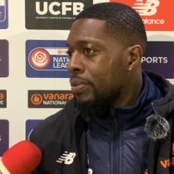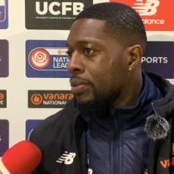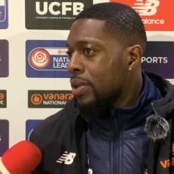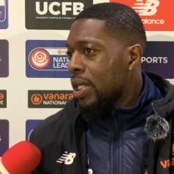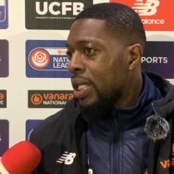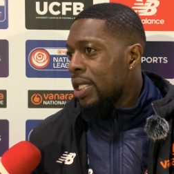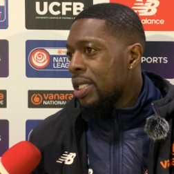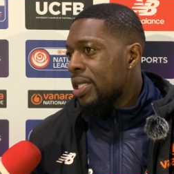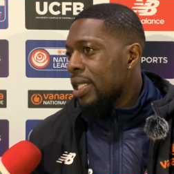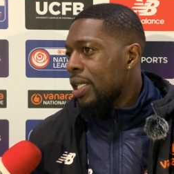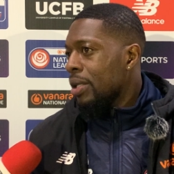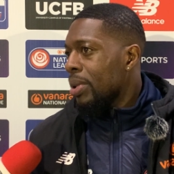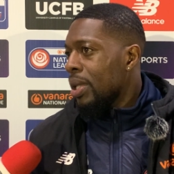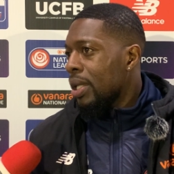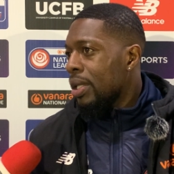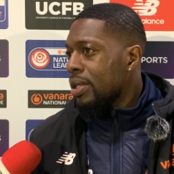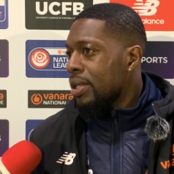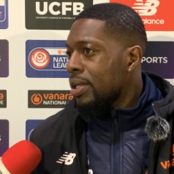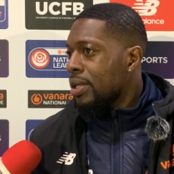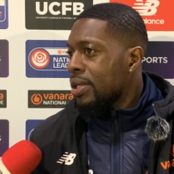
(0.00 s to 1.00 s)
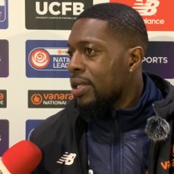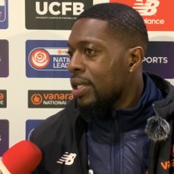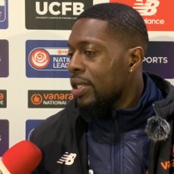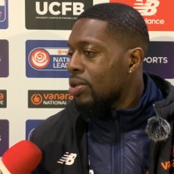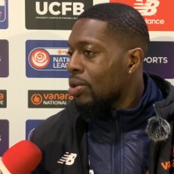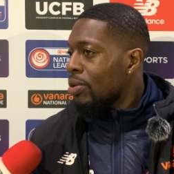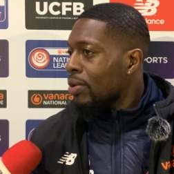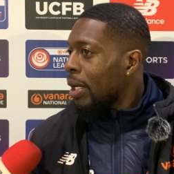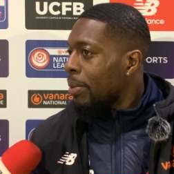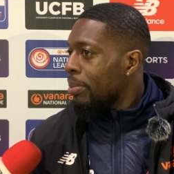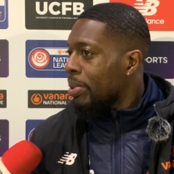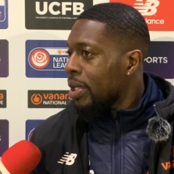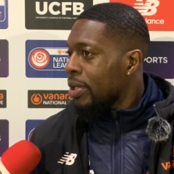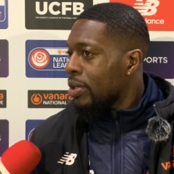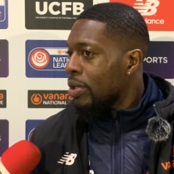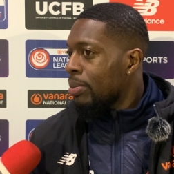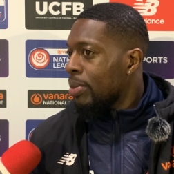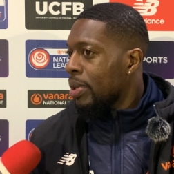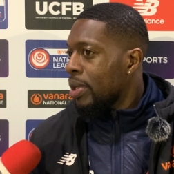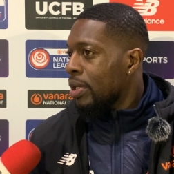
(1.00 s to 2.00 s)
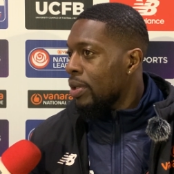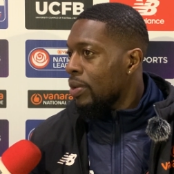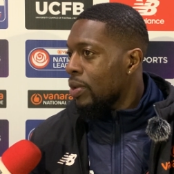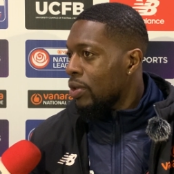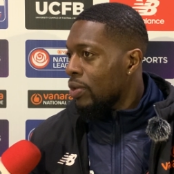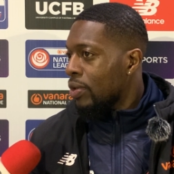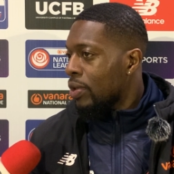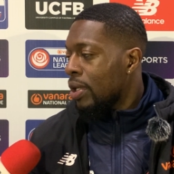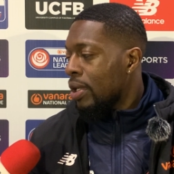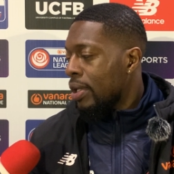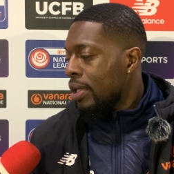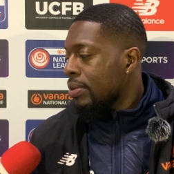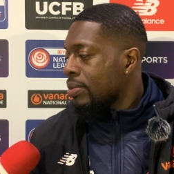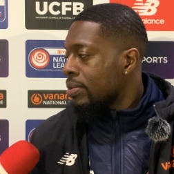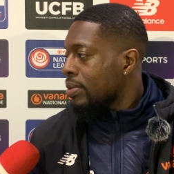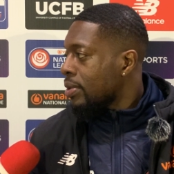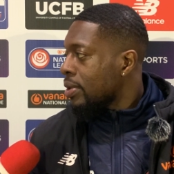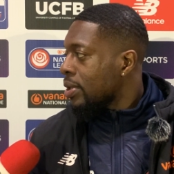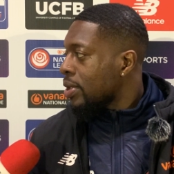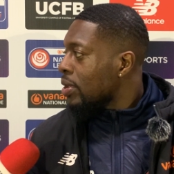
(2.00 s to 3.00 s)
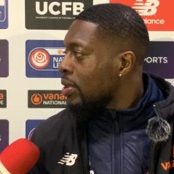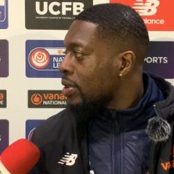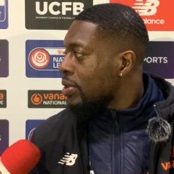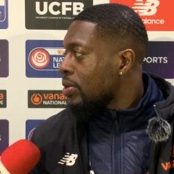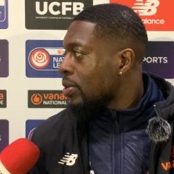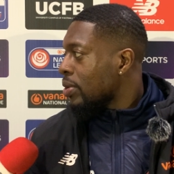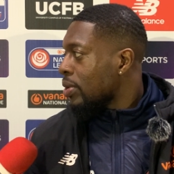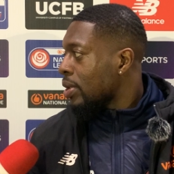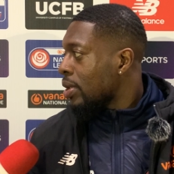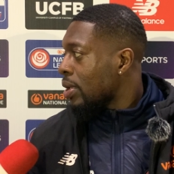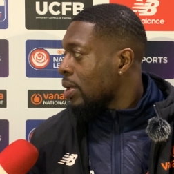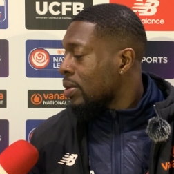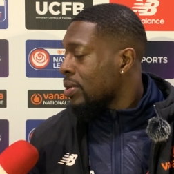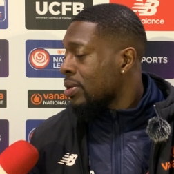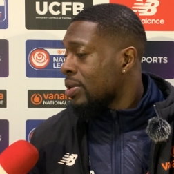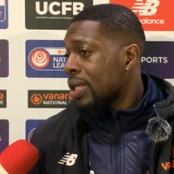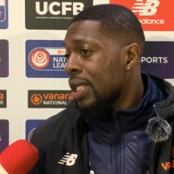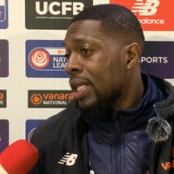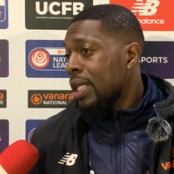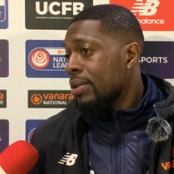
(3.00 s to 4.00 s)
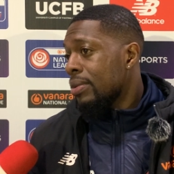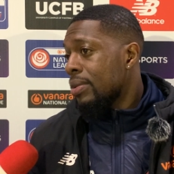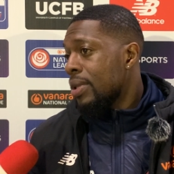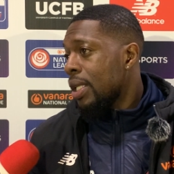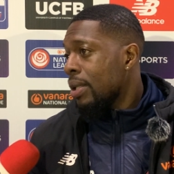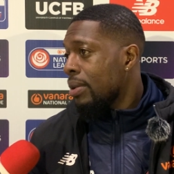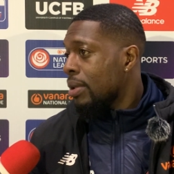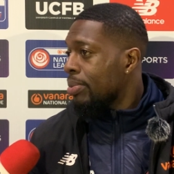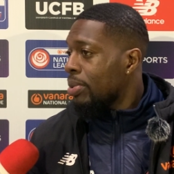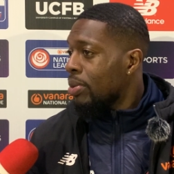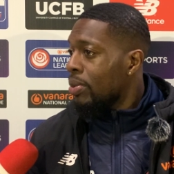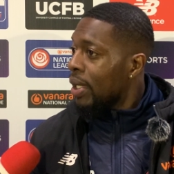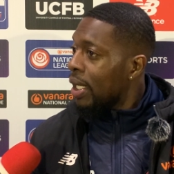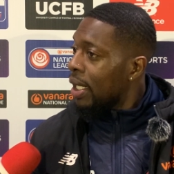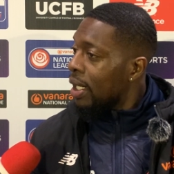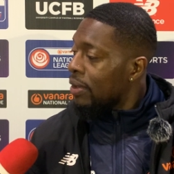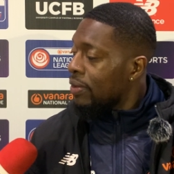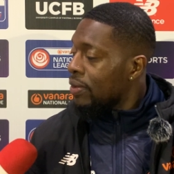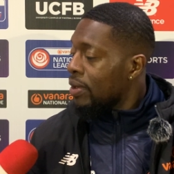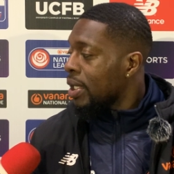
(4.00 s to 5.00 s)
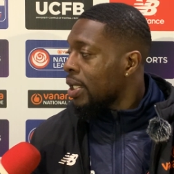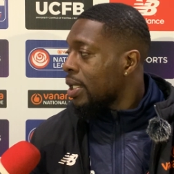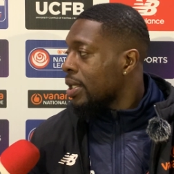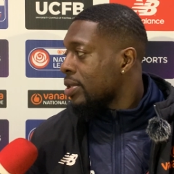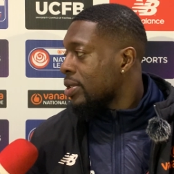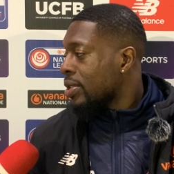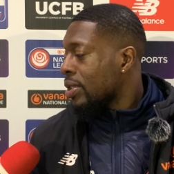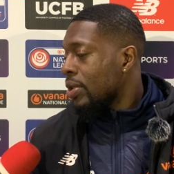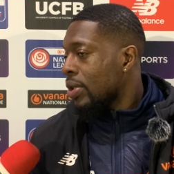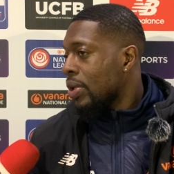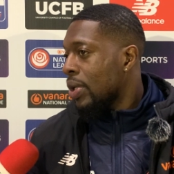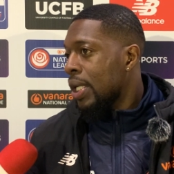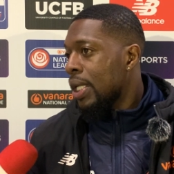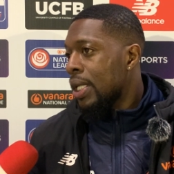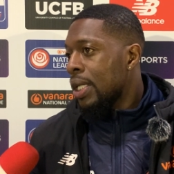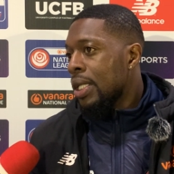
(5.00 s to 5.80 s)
cliche, but it's all right being dominant. You've got to score the goals and keep the ball out of your net. So